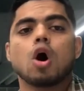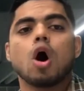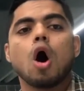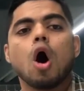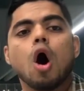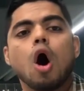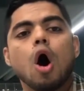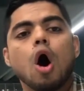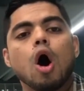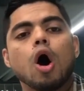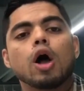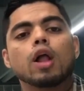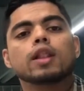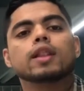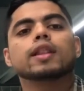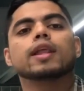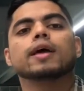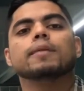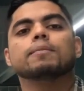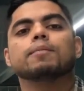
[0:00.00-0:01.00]
all
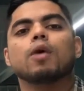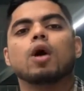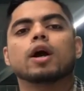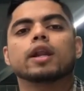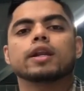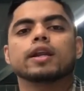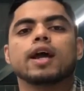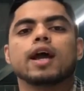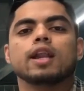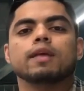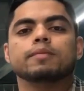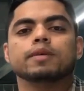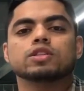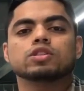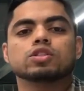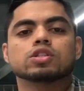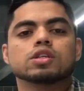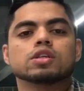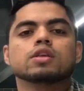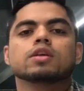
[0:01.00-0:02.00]
the important
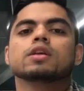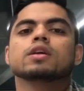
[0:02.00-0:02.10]
elements